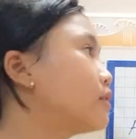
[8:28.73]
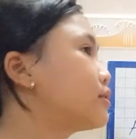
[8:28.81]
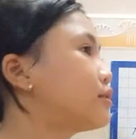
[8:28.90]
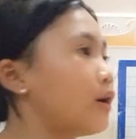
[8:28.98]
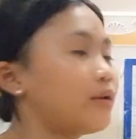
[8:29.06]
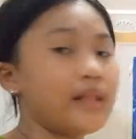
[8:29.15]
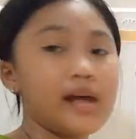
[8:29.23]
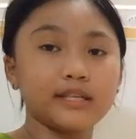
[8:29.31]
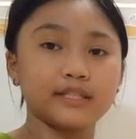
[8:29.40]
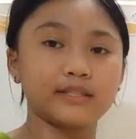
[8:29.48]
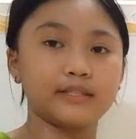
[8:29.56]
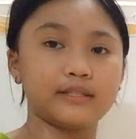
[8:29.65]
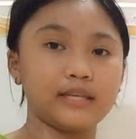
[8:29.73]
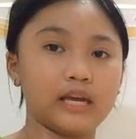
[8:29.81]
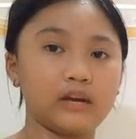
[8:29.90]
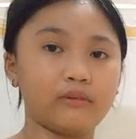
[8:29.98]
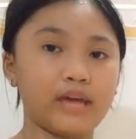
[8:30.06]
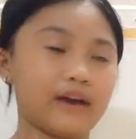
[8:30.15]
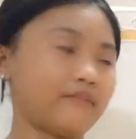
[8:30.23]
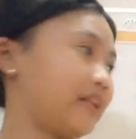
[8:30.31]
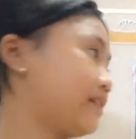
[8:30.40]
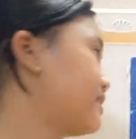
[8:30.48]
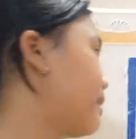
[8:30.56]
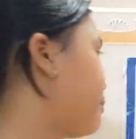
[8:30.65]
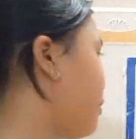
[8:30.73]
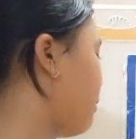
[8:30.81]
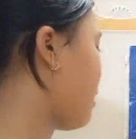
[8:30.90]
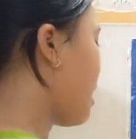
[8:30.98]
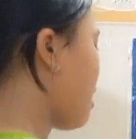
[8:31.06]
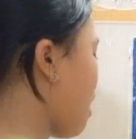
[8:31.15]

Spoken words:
So let's see, we have an example